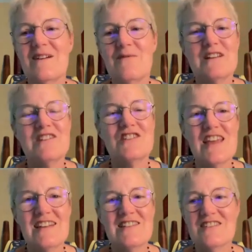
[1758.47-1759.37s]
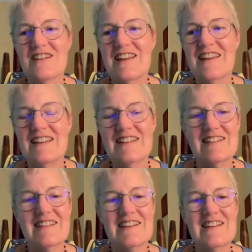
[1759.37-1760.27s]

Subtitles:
what gender is